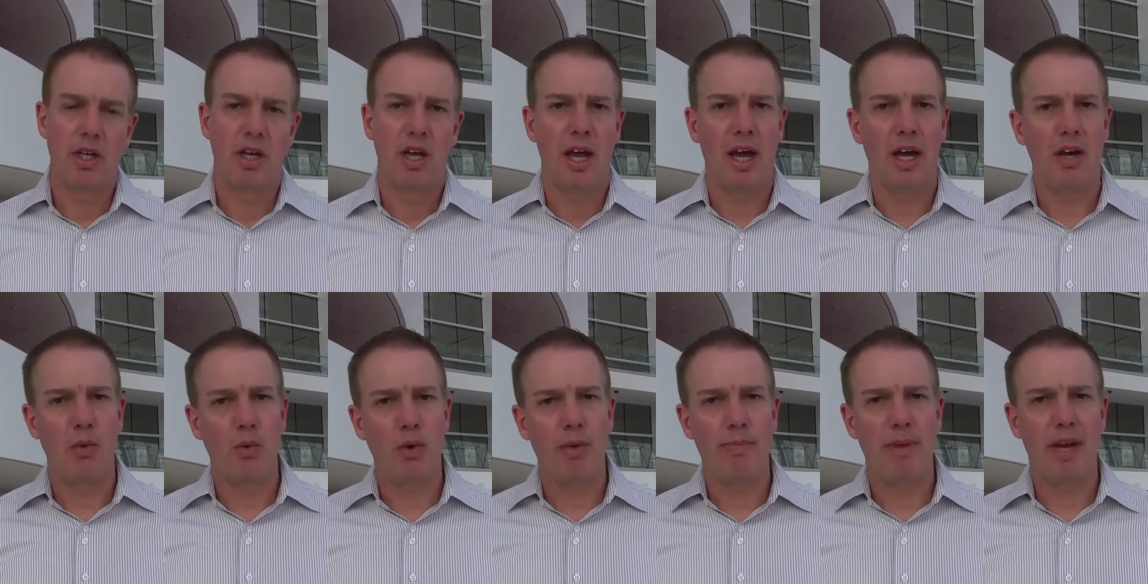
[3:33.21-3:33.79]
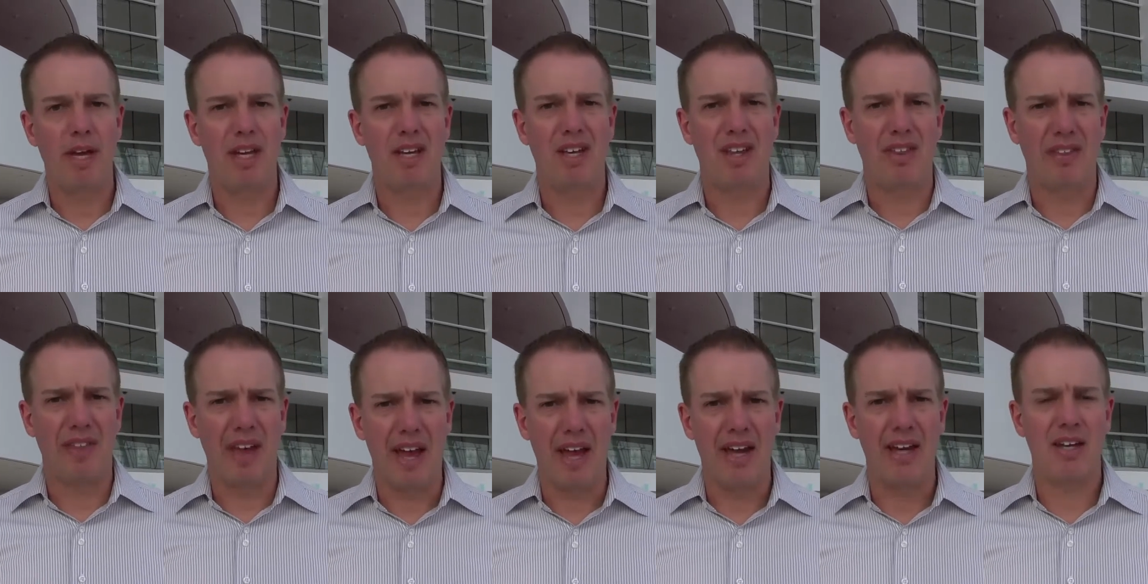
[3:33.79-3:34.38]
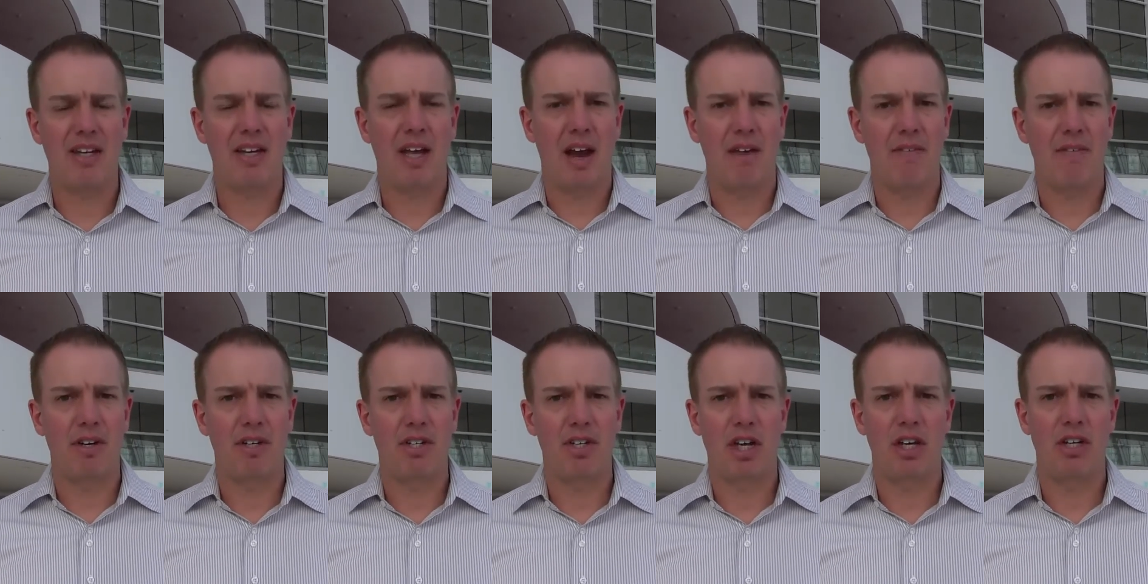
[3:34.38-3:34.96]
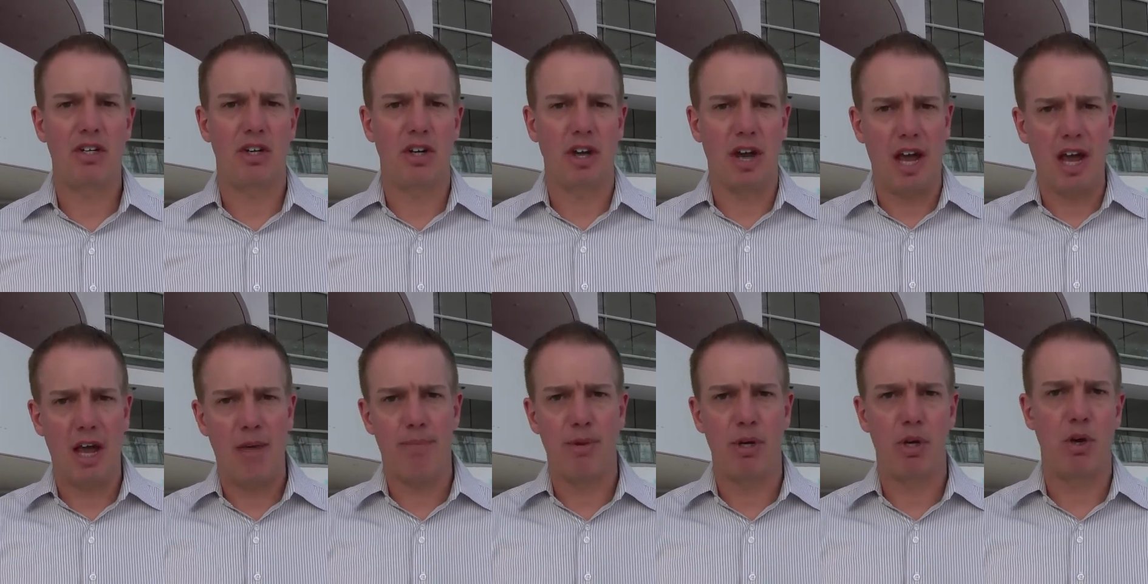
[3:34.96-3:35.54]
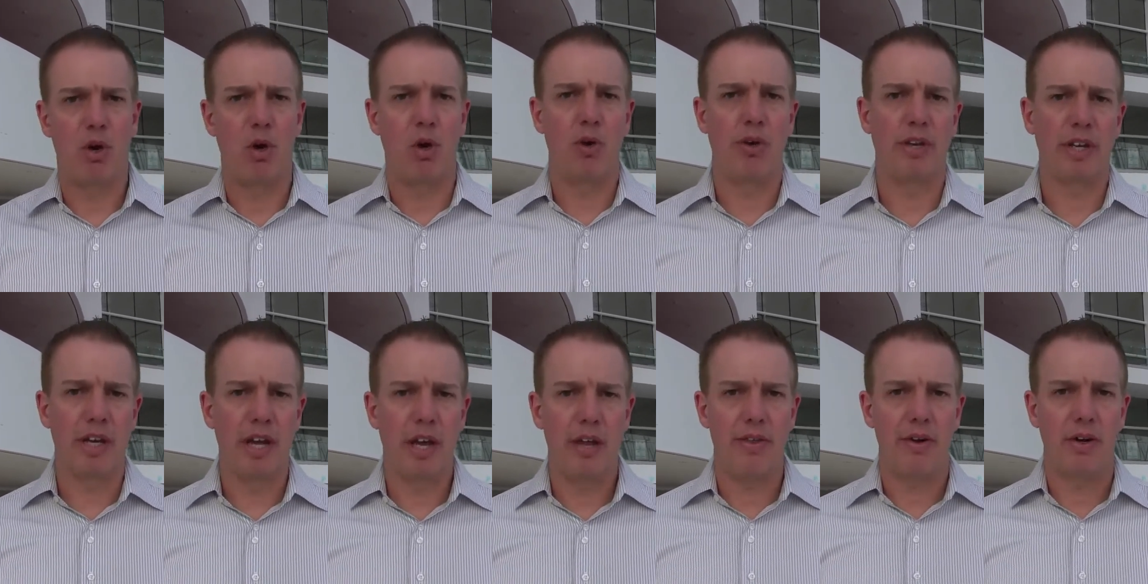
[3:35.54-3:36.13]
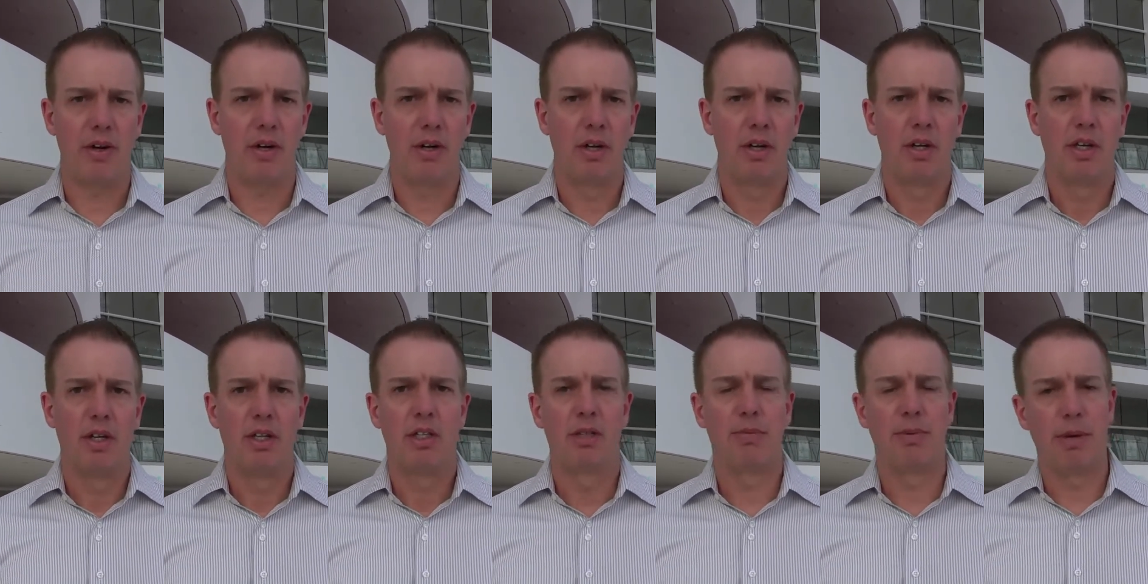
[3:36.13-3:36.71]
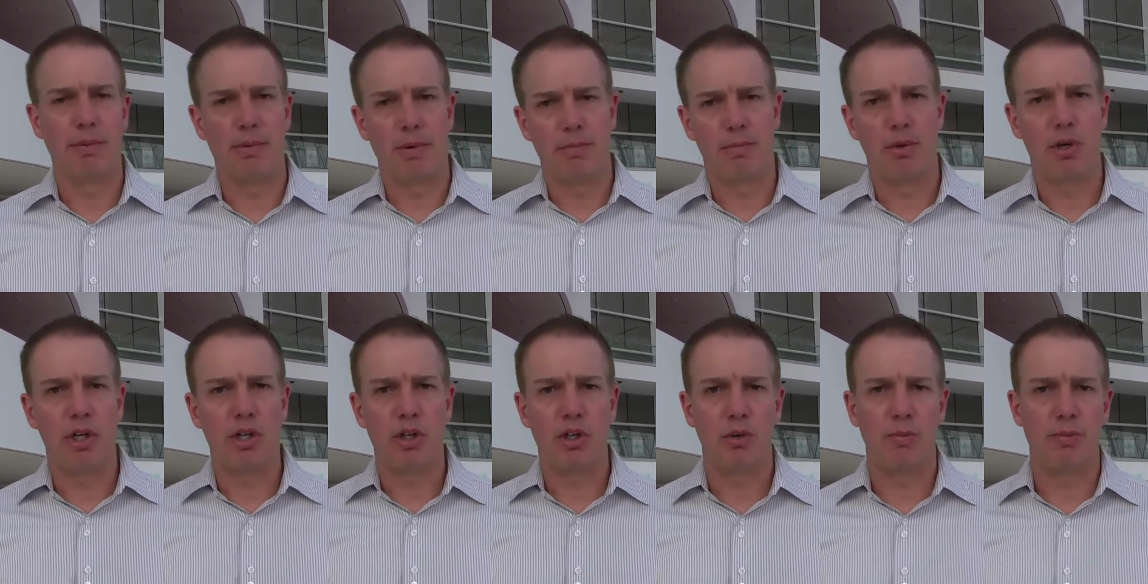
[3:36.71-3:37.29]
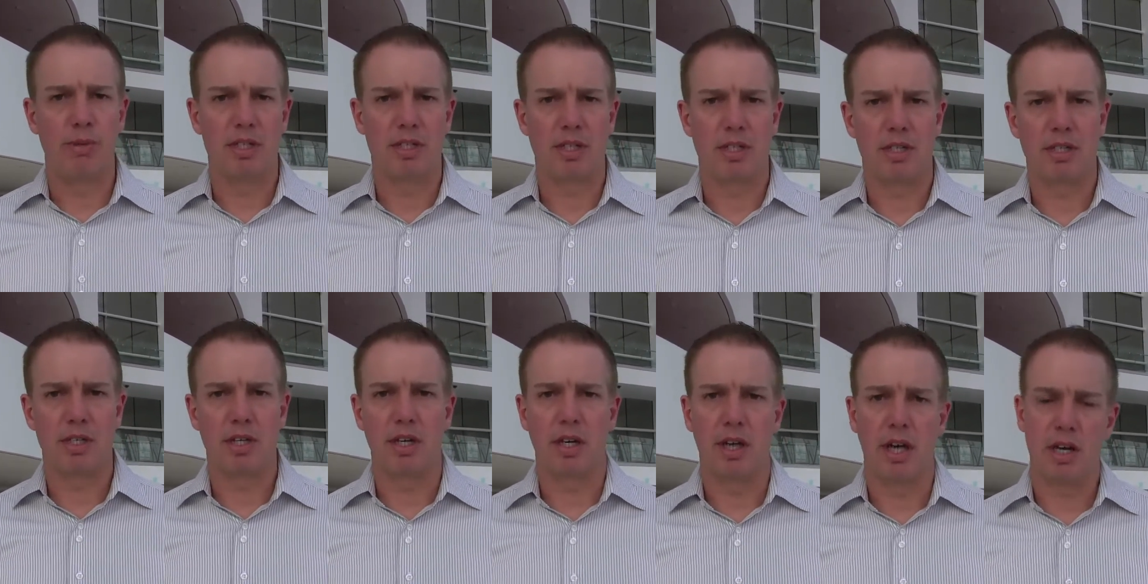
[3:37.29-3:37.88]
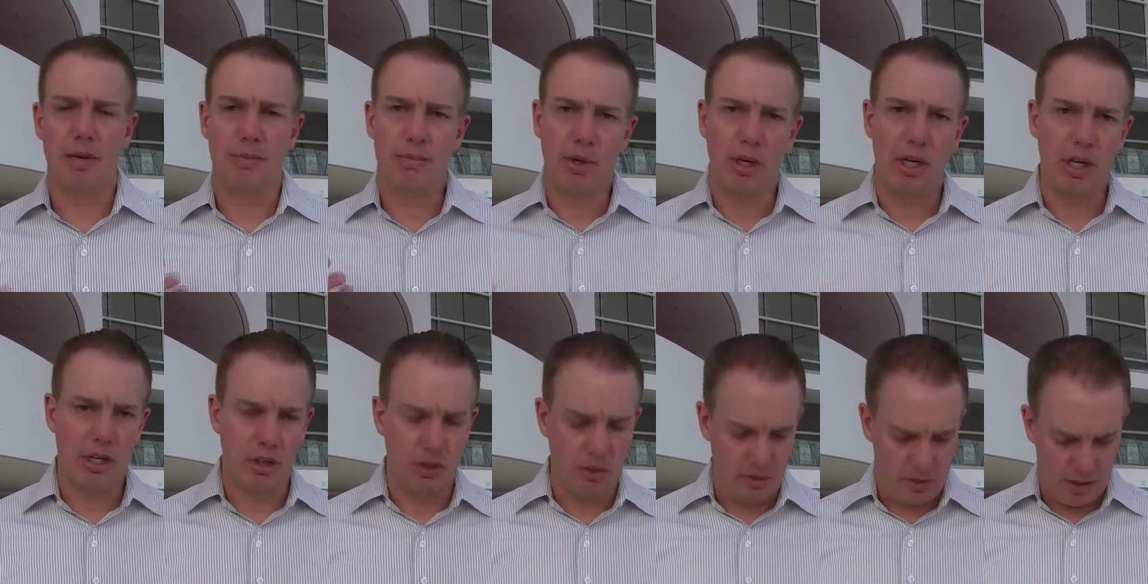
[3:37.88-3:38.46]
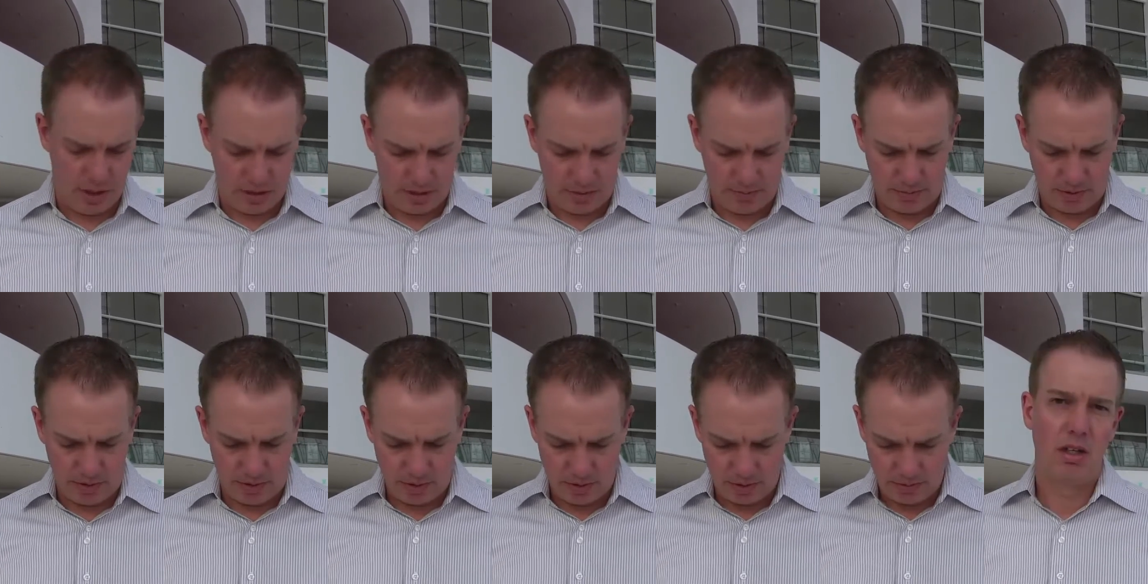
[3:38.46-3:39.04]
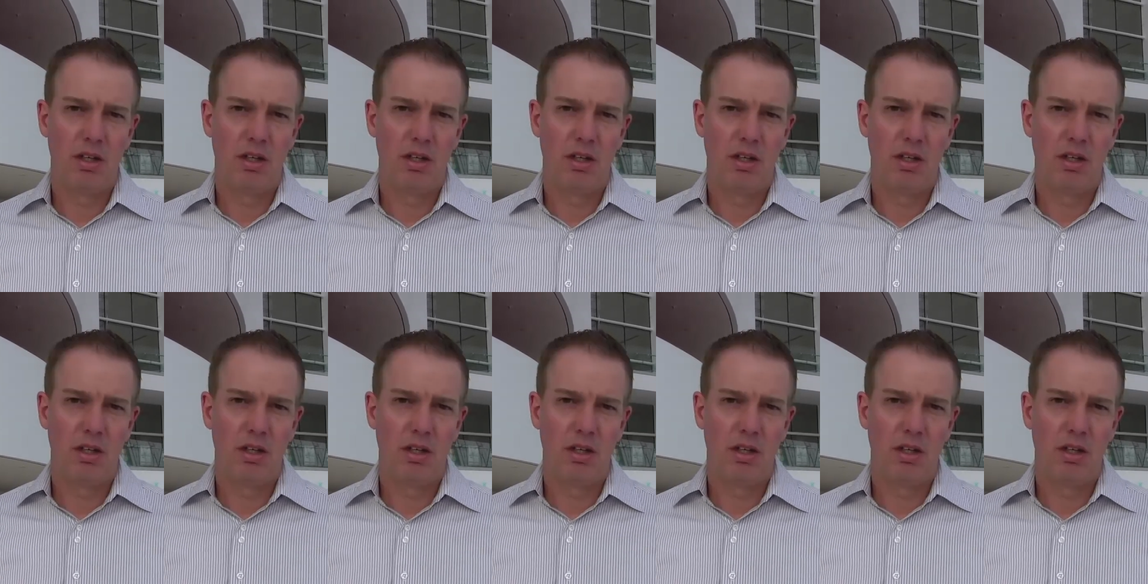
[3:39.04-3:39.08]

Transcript: How do we make that conversation happen all together to be able to bring new business in, how to bring in new customers.